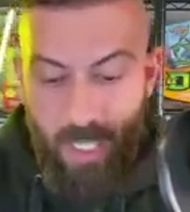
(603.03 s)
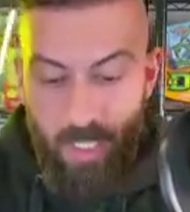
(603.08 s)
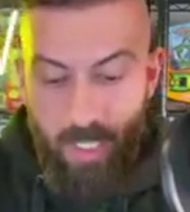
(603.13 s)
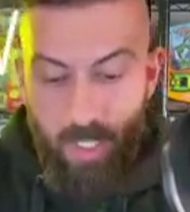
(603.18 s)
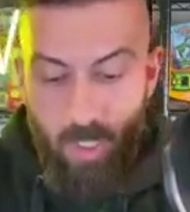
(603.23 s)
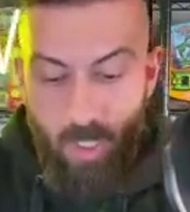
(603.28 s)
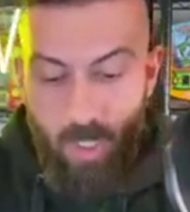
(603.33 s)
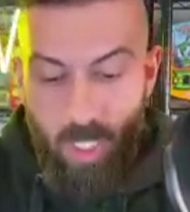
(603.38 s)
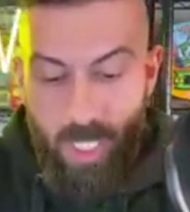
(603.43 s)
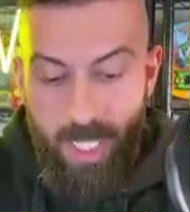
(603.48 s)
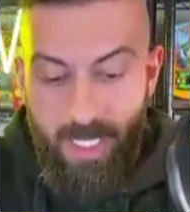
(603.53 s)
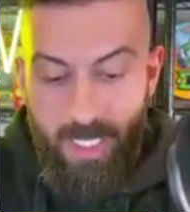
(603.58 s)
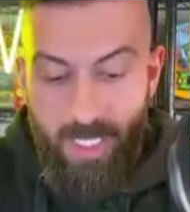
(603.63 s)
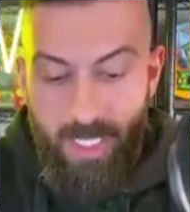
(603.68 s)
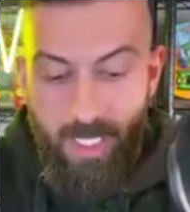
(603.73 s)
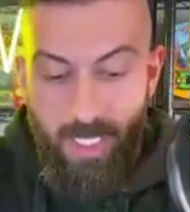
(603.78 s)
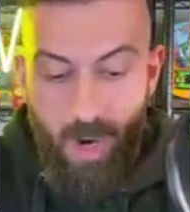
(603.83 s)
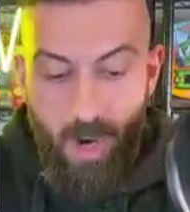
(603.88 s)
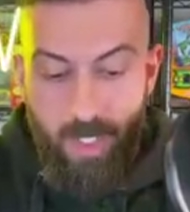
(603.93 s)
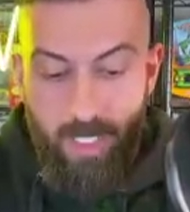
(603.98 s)
Their
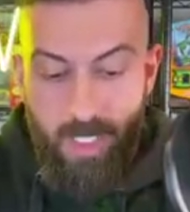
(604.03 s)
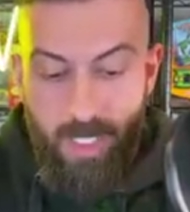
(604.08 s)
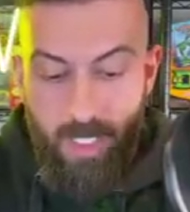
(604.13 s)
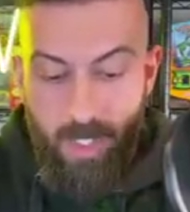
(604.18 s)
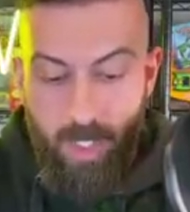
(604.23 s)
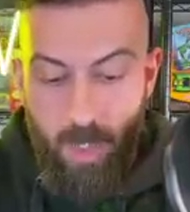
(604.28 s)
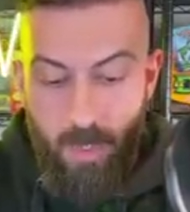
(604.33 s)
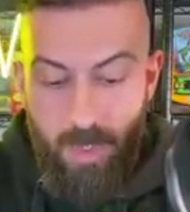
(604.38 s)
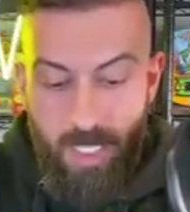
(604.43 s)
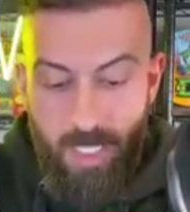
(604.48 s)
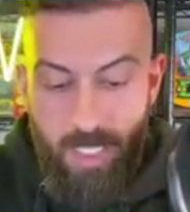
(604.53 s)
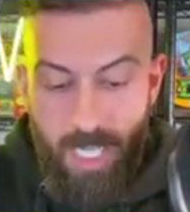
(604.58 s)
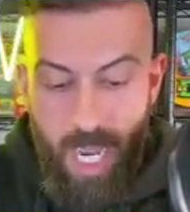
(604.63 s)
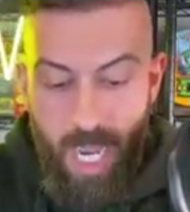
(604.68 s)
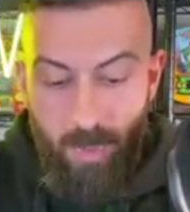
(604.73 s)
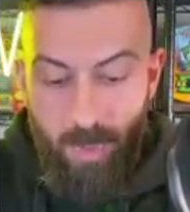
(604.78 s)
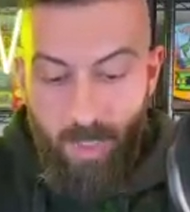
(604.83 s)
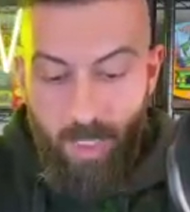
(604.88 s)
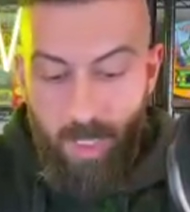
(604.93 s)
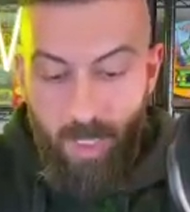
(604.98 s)
links are in the description
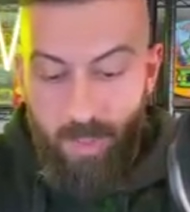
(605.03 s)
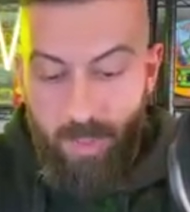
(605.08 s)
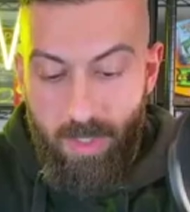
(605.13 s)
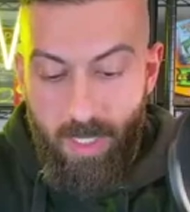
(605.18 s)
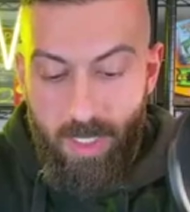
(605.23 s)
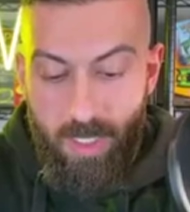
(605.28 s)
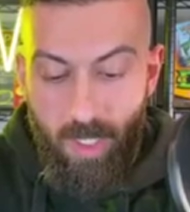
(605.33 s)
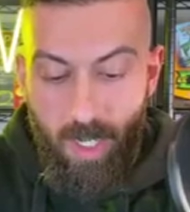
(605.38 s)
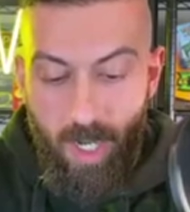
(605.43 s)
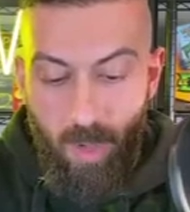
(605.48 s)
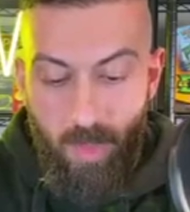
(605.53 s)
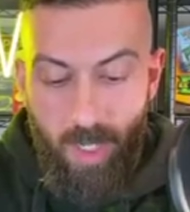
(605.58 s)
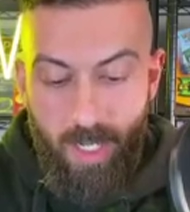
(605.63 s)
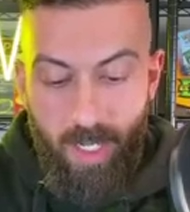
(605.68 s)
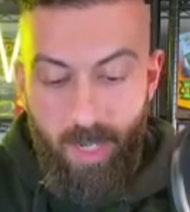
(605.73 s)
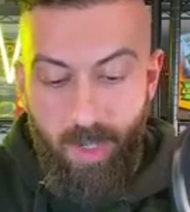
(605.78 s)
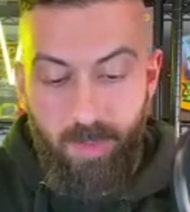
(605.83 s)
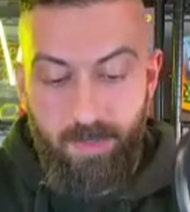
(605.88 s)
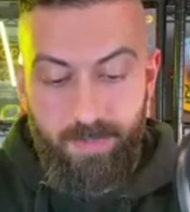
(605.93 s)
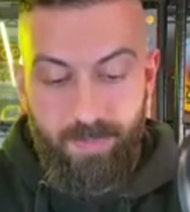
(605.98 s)
down below. So here we
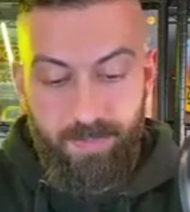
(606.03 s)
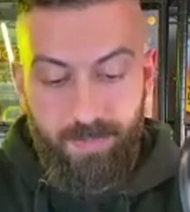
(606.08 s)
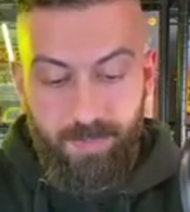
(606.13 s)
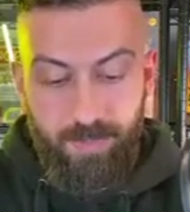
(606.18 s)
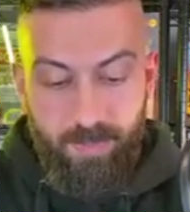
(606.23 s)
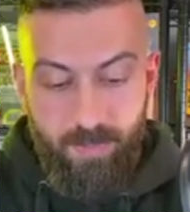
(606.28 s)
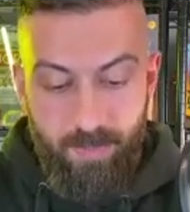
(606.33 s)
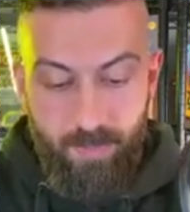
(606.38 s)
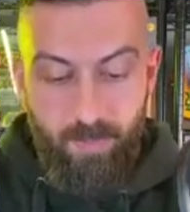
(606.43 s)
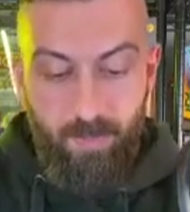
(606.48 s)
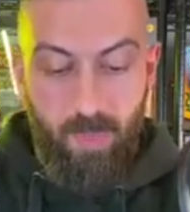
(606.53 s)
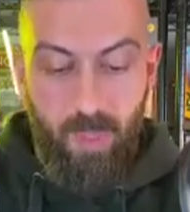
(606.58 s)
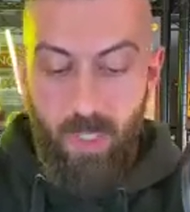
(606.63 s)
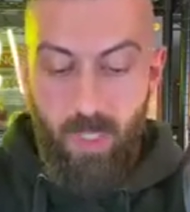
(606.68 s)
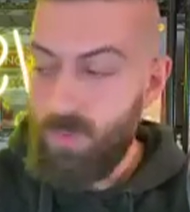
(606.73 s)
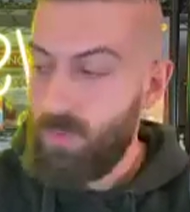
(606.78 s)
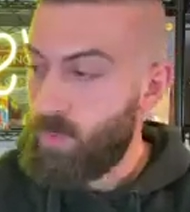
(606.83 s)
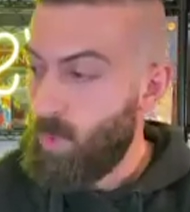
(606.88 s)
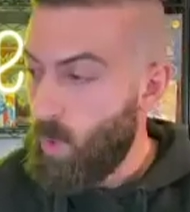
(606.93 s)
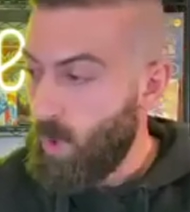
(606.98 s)
go.
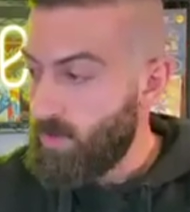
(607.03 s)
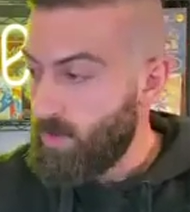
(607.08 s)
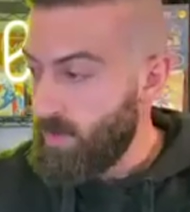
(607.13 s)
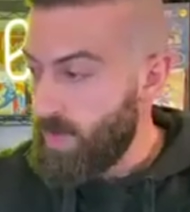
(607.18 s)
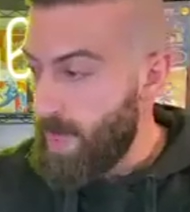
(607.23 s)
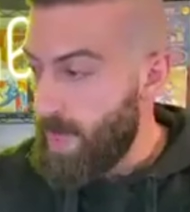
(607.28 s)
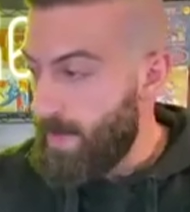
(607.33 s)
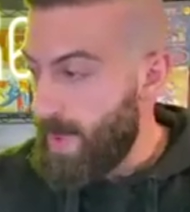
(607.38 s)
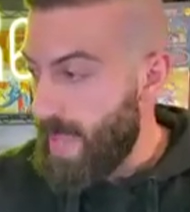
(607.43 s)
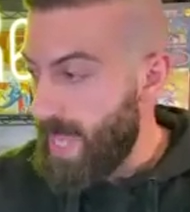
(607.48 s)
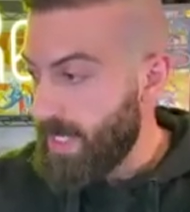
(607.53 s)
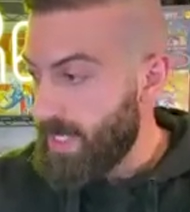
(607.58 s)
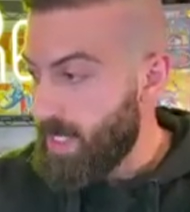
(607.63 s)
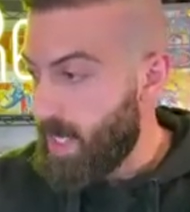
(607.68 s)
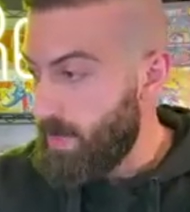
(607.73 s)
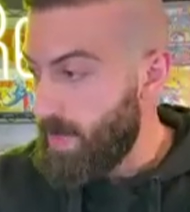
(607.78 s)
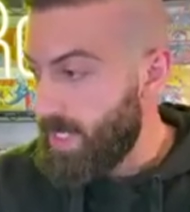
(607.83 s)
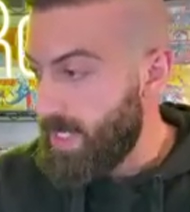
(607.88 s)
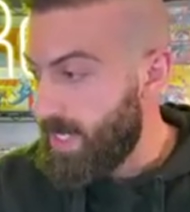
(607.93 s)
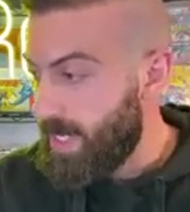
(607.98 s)
Four from the back
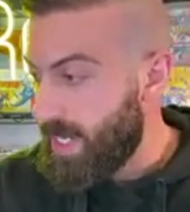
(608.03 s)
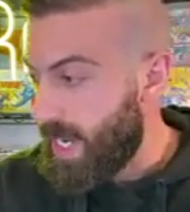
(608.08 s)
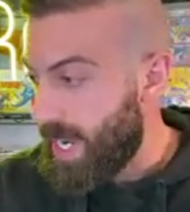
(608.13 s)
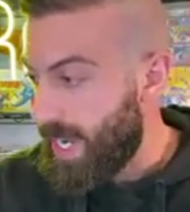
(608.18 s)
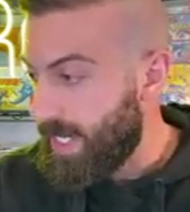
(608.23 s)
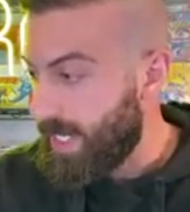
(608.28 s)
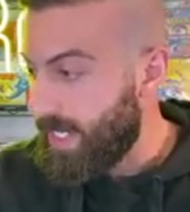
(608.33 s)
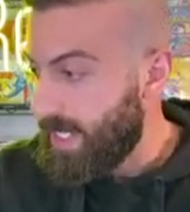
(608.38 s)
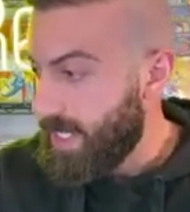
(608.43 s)
coming in hot.